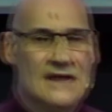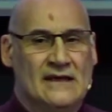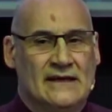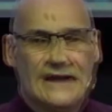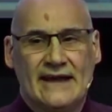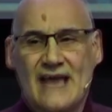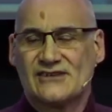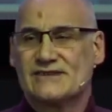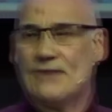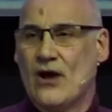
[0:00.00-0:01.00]
In our
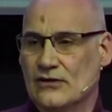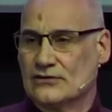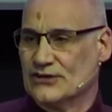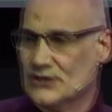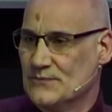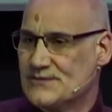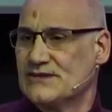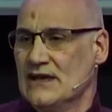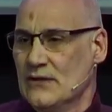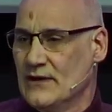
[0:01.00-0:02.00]
small groups,
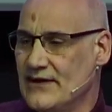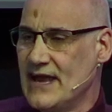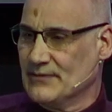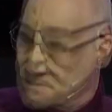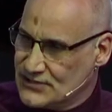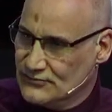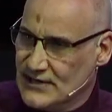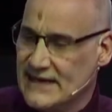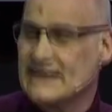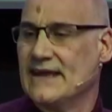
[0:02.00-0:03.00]
we're able to
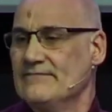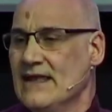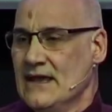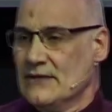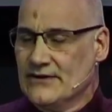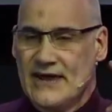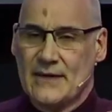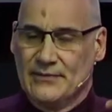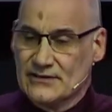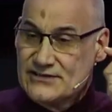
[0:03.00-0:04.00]
read it, we're
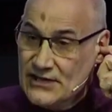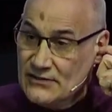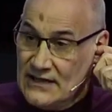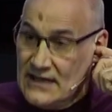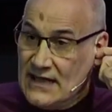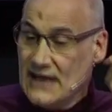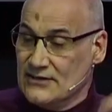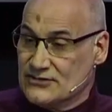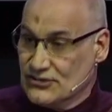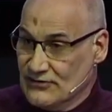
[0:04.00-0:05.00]
able to, uh,
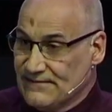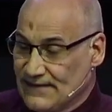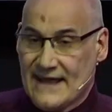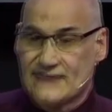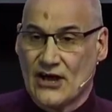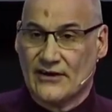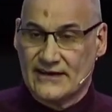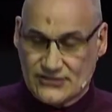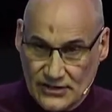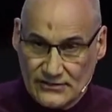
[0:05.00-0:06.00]
to reflect on it,
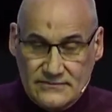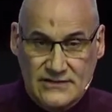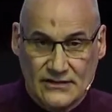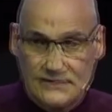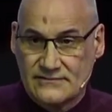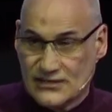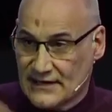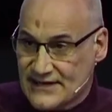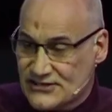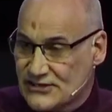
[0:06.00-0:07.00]
to, to, to
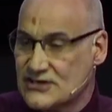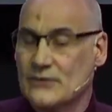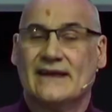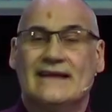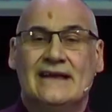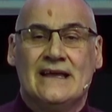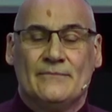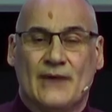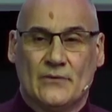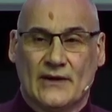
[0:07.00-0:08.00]
listen to it,
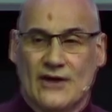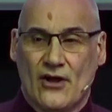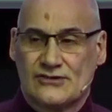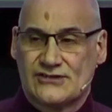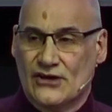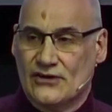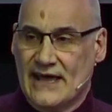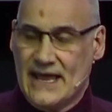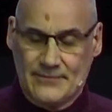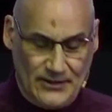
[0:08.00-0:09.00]
but we're also
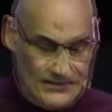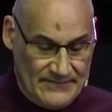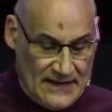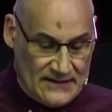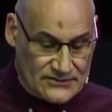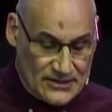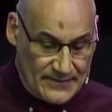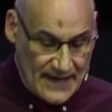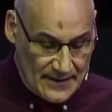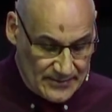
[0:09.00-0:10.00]
able to be
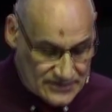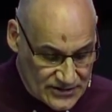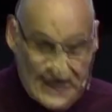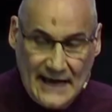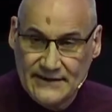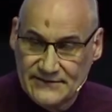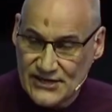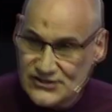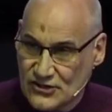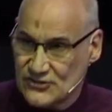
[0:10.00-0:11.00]
able to kind of
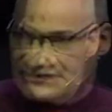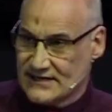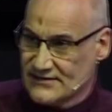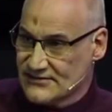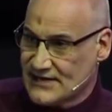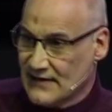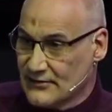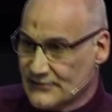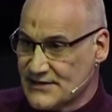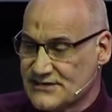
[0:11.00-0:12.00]
discuss it and say, look,
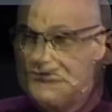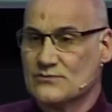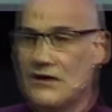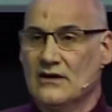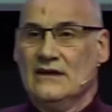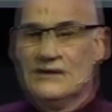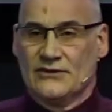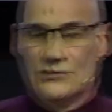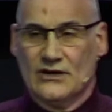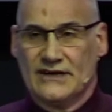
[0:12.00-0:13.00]
this is what the
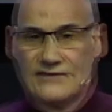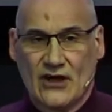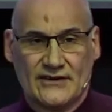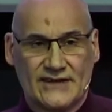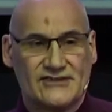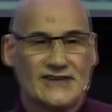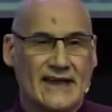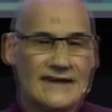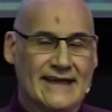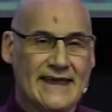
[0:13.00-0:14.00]
Word of God is
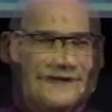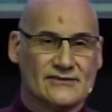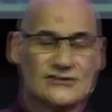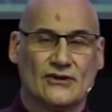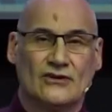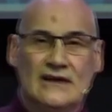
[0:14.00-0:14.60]
saying here. So,